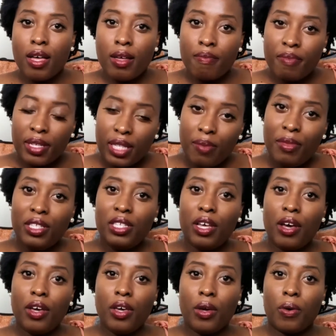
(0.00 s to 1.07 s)
But let me tell
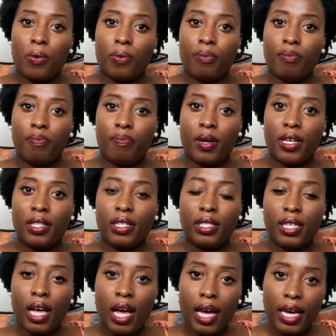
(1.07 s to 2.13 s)
you, by the
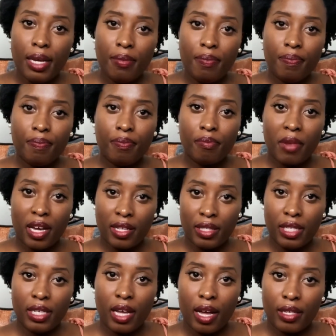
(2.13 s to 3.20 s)
time my auntie
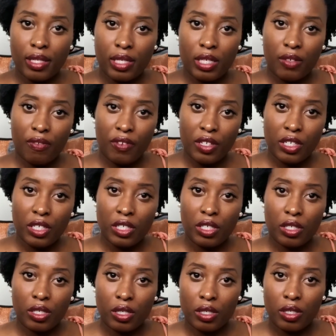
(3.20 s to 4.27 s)
Kasich
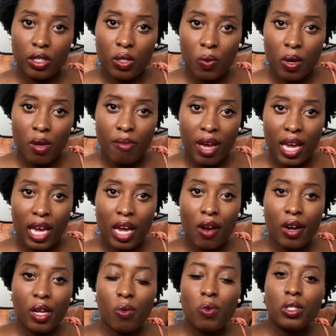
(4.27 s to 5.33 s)
finished doing my hair,
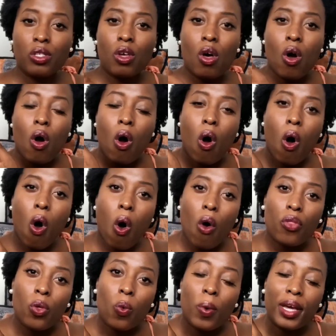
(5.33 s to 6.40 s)
it was all
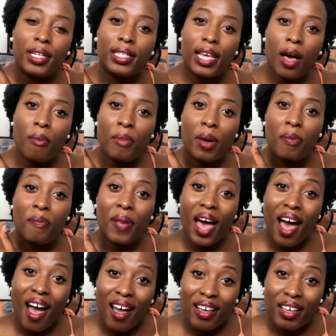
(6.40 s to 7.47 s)
the way down my
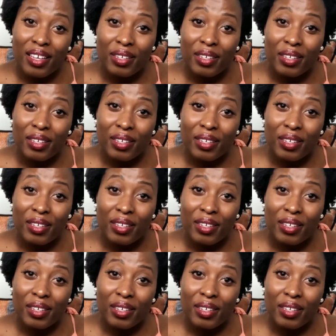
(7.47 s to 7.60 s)
back.